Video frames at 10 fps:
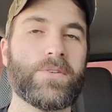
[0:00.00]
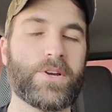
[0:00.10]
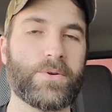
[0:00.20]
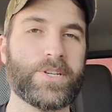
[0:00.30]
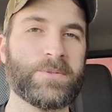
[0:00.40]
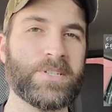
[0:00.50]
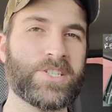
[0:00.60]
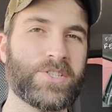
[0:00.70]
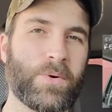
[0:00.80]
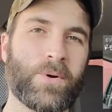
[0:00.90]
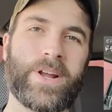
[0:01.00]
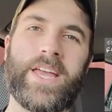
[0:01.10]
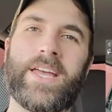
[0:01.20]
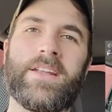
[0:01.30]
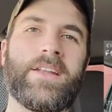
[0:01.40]
the Christmas story
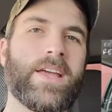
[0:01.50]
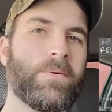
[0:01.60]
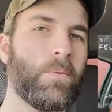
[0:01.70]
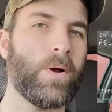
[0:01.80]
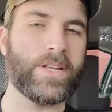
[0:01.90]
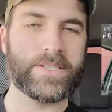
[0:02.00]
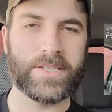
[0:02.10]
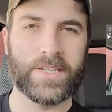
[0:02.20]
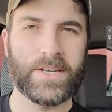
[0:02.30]
and, and what